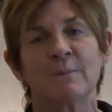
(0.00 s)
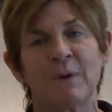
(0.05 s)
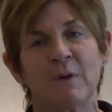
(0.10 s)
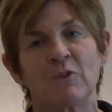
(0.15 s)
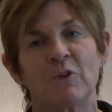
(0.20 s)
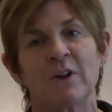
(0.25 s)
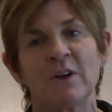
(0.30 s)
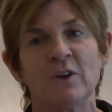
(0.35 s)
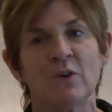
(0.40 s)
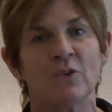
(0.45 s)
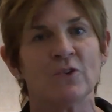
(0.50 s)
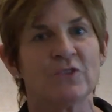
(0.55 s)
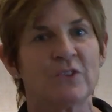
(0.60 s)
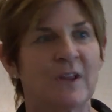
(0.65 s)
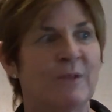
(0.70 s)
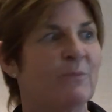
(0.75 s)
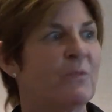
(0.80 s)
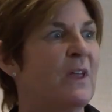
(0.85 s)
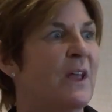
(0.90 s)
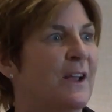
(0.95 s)
Beverly Hills.
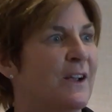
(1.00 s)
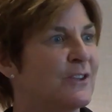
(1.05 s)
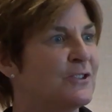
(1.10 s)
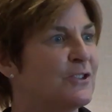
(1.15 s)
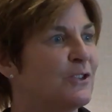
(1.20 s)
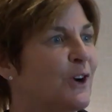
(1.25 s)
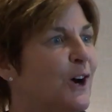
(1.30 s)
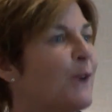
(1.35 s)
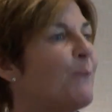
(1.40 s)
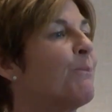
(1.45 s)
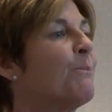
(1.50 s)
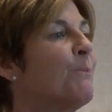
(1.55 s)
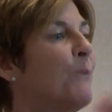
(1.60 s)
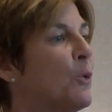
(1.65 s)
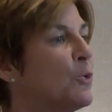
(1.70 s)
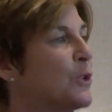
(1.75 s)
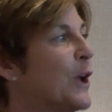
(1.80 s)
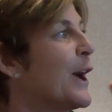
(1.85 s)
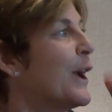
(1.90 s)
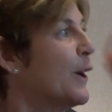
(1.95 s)
Same thing, because you got a
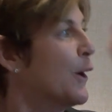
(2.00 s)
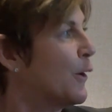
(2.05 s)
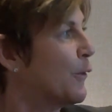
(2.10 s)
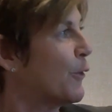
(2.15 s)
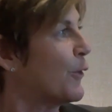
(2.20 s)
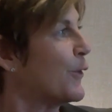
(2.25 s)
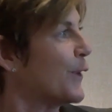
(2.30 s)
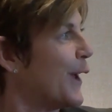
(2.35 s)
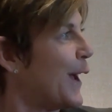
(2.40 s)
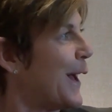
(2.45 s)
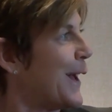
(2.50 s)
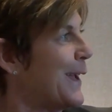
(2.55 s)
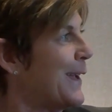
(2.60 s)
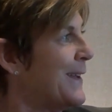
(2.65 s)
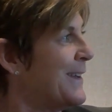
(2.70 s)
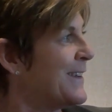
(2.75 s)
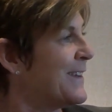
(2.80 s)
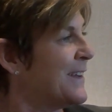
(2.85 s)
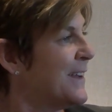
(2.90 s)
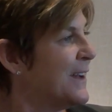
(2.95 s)
multi over the
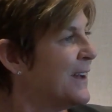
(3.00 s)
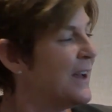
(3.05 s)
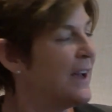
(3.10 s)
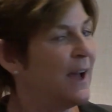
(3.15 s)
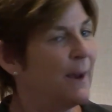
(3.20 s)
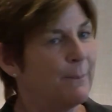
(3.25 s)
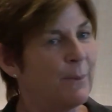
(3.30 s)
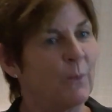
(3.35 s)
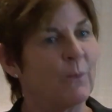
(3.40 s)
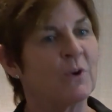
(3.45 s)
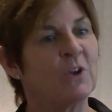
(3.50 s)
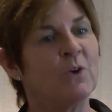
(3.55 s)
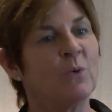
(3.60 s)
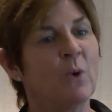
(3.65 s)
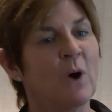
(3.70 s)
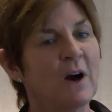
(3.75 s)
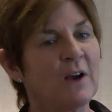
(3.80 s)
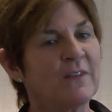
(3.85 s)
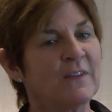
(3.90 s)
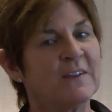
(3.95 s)
height. But when you
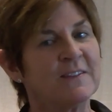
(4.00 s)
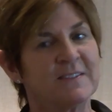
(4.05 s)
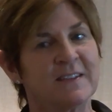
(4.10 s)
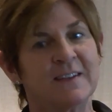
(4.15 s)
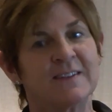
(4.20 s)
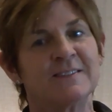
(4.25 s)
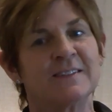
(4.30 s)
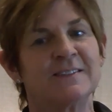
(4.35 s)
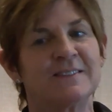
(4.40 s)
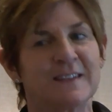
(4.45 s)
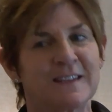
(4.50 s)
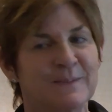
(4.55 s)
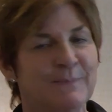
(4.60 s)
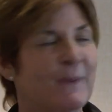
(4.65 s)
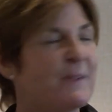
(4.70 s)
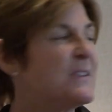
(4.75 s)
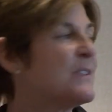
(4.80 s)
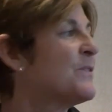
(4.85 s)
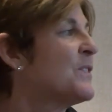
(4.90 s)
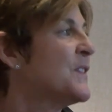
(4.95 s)
walk these things, it's
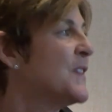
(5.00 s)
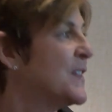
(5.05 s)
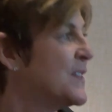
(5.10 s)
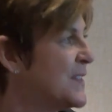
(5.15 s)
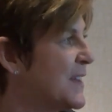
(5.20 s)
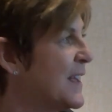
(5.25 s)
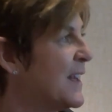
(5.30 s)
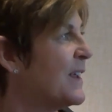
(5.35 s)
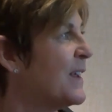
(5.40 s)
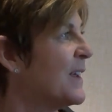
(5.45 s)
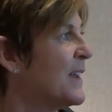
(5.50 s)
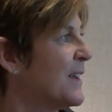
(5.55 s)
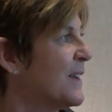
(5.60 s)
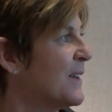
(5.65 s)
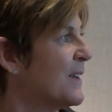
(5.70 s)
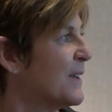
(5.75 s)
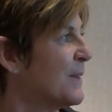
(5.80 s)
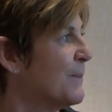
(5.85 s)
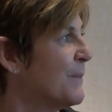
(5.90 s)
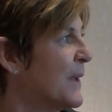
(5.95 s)
expensive, and the city
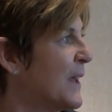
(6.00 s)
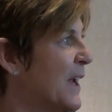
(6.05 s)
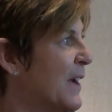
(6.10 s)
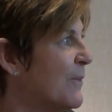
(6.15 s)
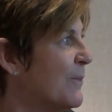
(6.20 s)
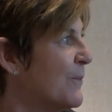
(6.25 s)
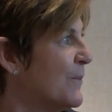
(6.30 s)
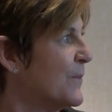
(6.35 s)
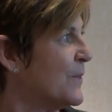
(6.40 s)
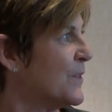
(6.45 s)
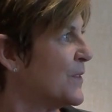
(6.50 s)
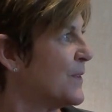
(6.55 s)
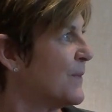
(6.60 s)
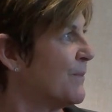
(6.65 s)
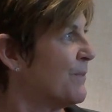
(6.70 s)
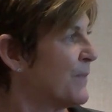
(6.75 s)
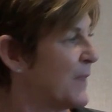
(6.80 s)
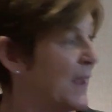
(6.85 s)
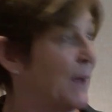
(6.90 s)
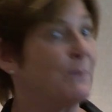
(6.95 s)
comes
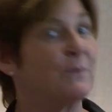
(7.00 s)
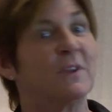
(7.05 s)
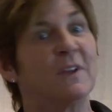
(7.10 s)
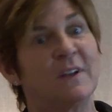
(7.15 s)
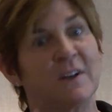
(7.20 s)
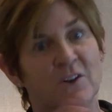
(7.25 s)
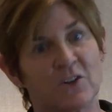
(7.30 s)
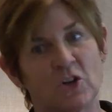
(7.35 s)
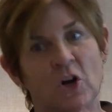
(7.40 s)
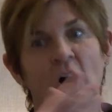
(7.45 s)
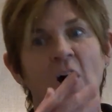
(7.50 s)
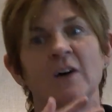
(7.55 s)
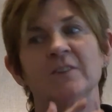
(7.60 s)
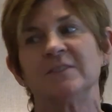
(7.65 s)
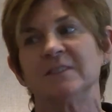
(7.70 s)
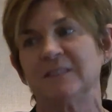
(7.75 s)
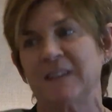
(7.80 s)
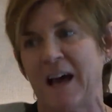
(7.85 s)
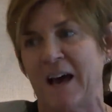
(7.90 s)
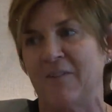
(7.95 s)
in and
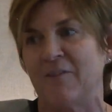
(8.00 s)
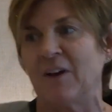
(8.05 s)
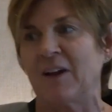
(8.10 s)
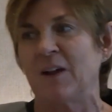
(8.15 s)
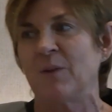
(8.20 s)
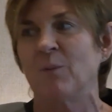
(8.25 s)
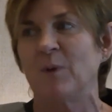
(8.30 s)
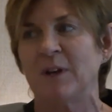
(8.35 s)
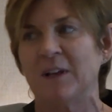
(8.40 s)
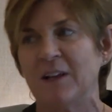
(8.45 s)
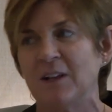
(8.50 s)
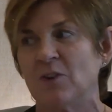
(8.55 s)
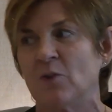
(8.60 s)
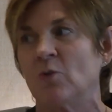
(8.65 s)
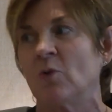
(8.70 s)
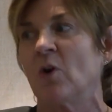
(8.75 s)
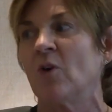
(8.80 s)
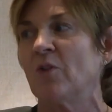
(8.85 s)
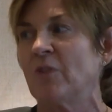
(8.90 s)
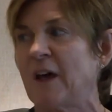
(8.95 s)
causes havoc. And we need to
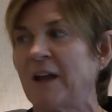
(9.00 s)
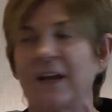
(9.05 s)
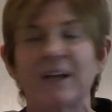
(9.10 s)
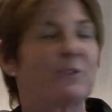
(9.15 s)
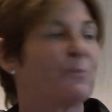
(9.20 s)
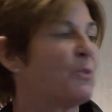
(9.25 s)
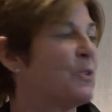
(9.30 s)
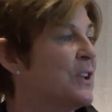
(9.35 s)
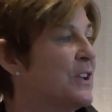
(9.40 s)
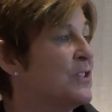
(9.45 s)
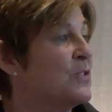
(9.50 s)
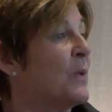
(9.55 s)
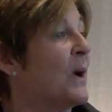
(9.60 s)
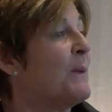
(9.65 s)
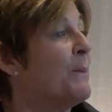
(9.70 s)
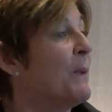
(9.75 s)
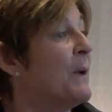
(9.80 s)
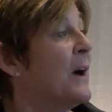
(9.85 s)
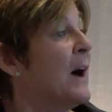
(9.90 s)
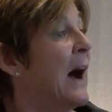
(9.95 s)
grow that expertise.
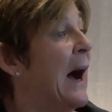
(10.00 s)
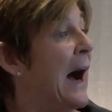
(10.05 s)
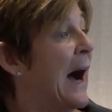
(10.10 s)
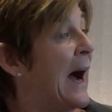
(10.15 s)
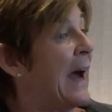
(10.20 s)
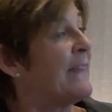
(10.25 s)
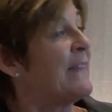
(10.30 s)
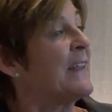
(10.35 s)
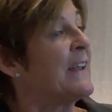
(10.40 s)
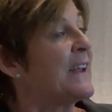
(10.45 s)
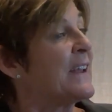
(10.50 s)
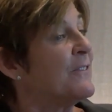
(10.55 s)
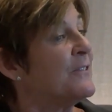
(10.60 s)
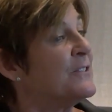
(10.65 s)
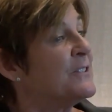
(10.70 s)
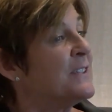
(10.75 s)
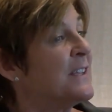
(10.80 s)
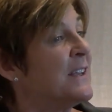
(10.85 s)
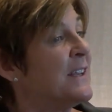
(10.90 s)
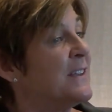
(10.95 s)
So I think
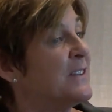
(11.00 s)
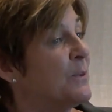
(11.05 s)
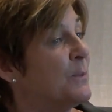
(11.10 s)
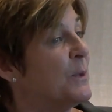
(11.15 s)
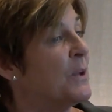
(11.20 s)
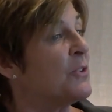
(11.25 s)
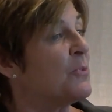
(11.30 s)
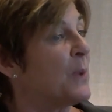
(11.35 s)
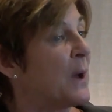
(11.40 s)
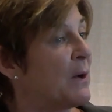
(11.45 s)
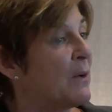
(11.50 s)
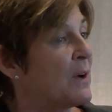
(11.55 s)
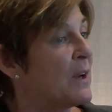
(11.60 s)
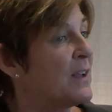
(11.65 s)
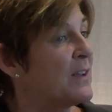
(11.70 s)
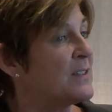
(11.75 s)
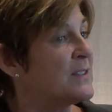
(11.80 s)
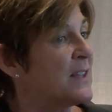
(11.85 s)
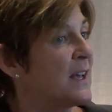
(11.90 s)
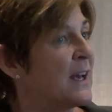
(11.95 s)
if cities and
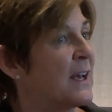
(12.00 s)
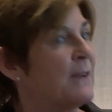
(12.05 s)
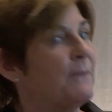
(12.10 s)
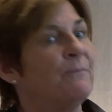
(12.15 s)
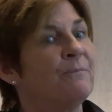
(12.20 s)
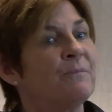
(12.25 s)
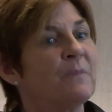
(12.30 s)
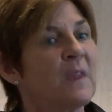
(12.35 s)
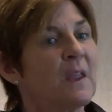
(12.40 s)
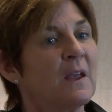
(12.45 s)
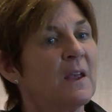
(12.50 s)
municipalities said,